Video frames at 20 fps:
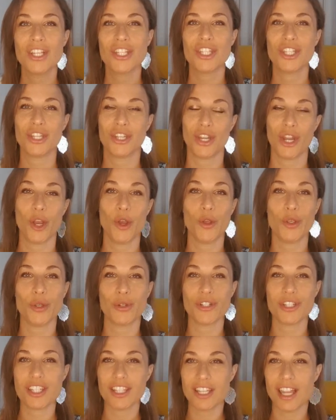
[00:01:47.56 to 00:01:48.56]
You know,
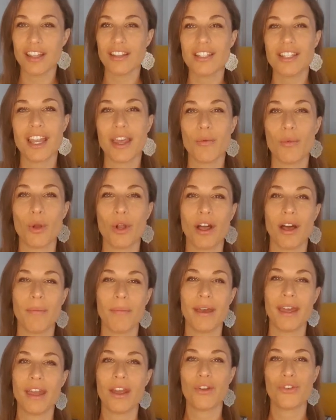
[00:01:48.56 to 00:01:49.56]
your sun sign will come
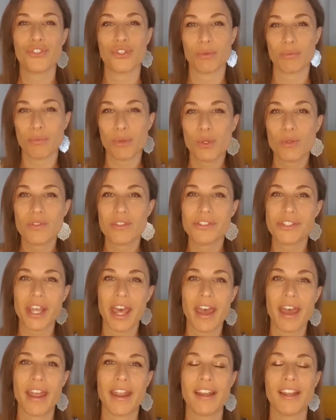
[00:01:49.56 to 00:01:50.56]
out, your moon
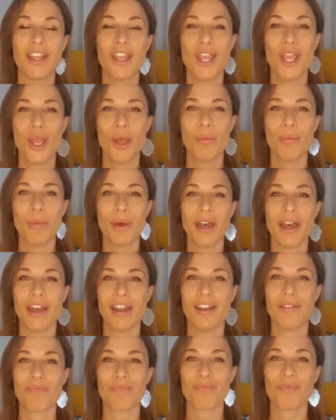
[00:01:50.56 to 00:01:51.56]
sign,
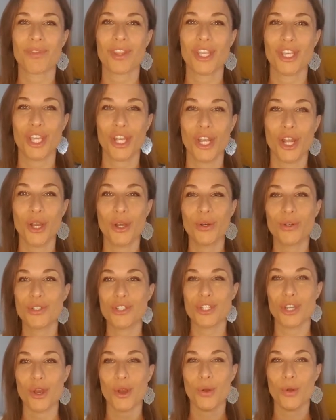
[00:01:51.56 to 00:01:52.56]
but you know,
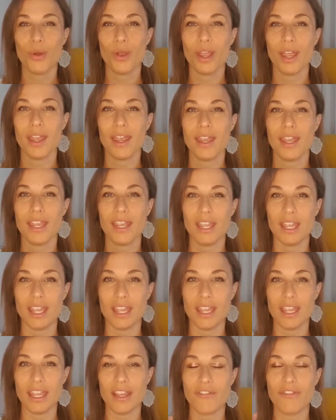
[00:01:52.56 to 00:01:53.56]
so
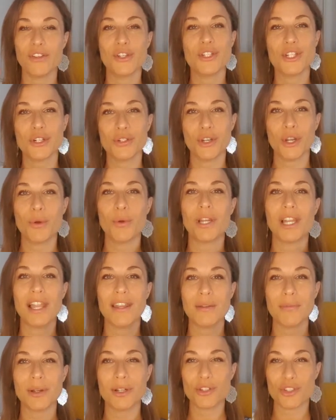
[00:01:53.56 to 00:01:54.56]
if you don't know a lot
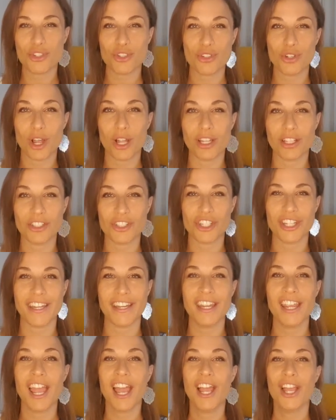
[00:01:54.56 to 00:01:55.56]
about
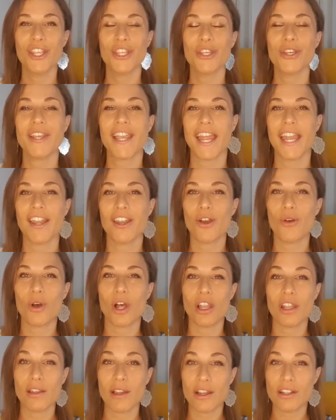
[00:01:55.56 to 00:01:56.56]
astrology, you can know a
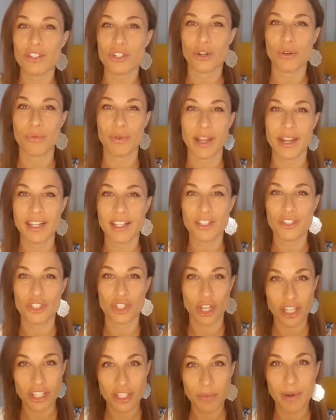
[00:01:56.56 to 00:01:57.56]
lot already
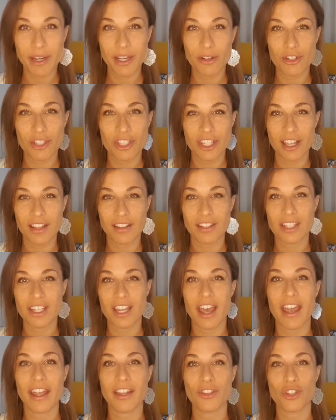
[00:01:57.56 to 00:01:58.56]
just by your sun
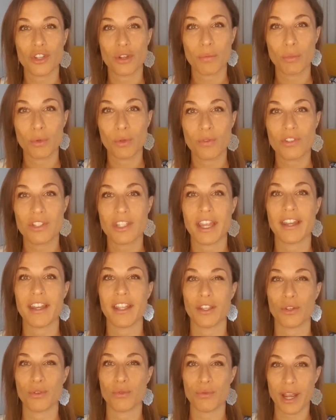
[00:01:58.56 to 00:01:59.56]
sign, your moon sign,
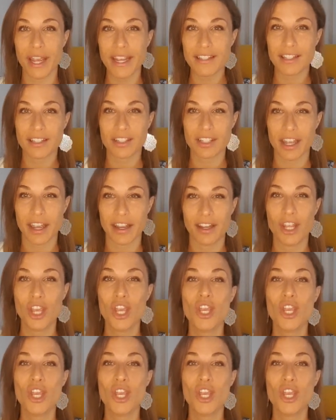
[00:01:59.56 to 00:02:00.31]
and your rising sign.